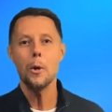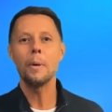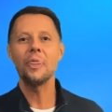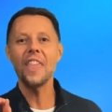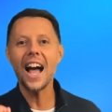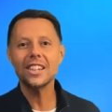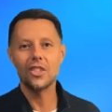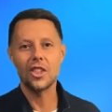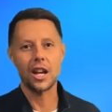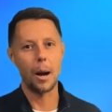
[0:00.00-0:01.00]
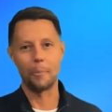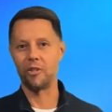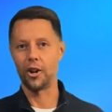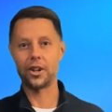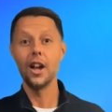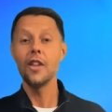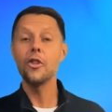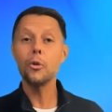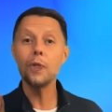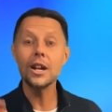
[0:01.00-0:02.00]
But that's the comfort
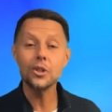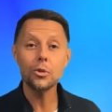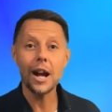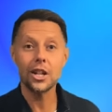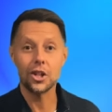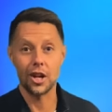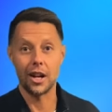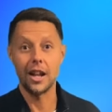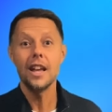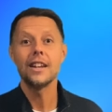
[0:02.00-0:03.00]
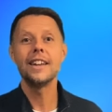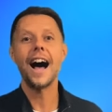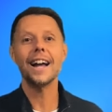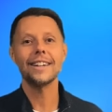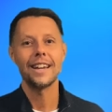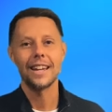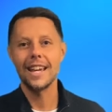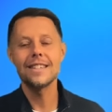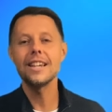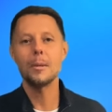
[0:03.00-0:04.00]
the resurrection, not
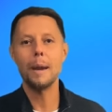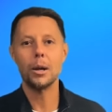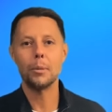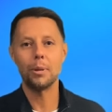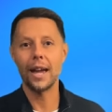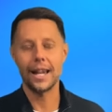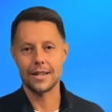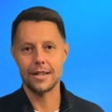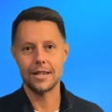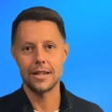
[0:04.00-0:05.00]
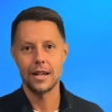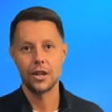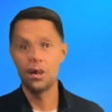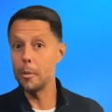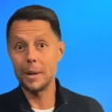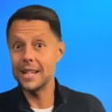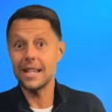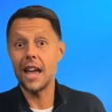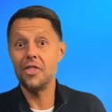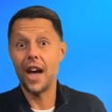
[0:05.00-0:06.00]
he's in a better place. Nobody
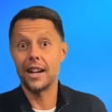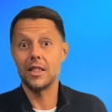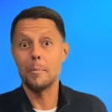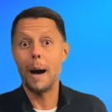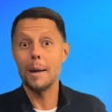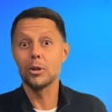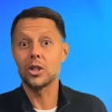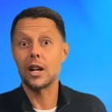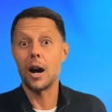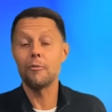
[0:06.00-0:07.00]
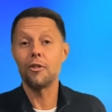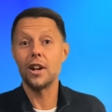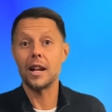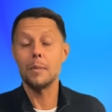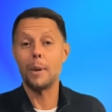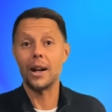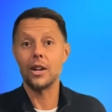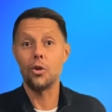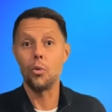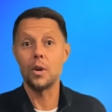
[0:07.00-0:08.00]
said that in the Bible to comfort anybody
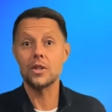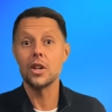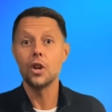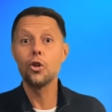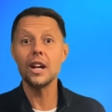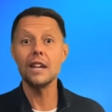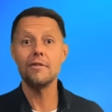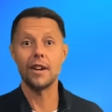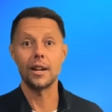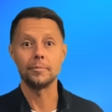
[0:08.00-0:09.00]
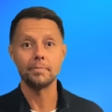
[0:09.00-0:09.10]
who was grieving